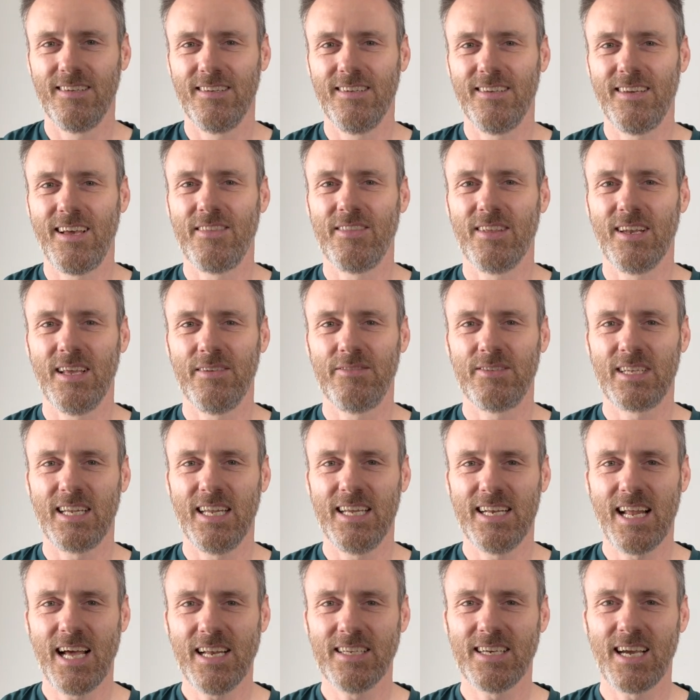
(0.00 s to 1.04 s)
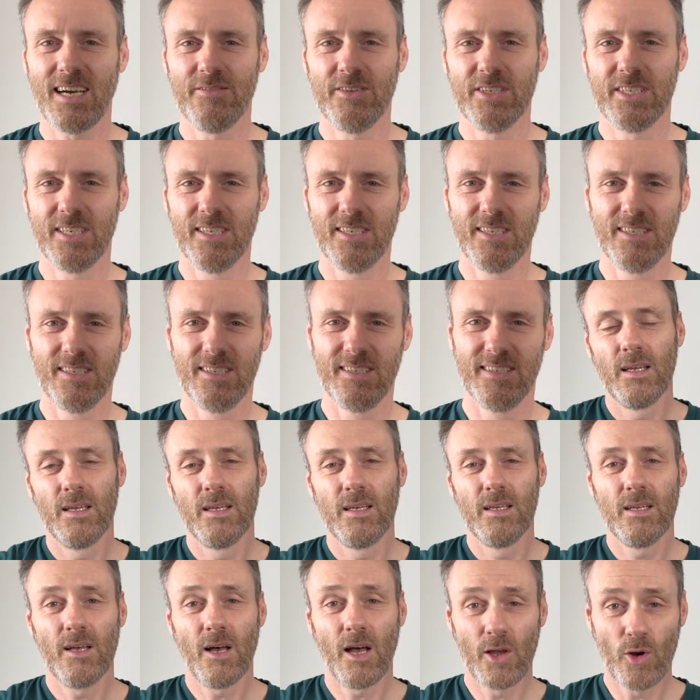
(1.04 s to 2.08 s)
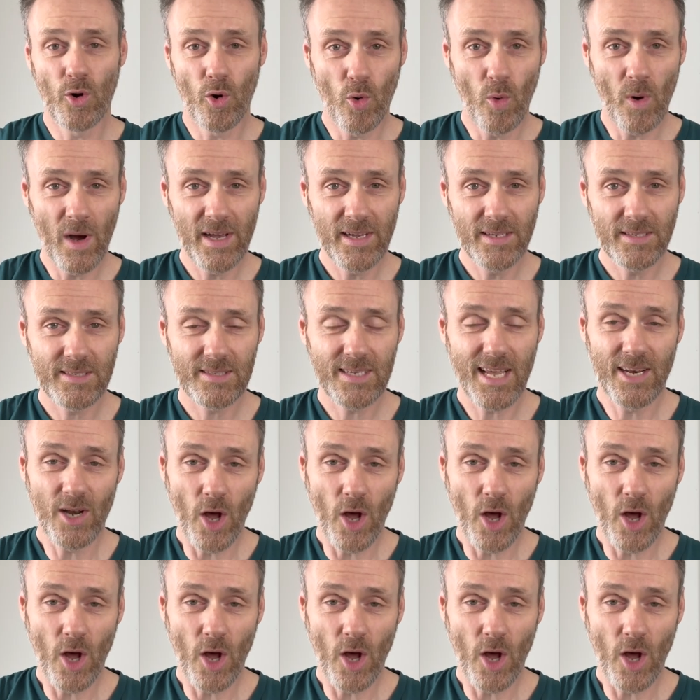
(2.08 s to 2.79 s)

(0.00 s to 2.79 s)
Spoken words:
and the left cleat uncovered. I always and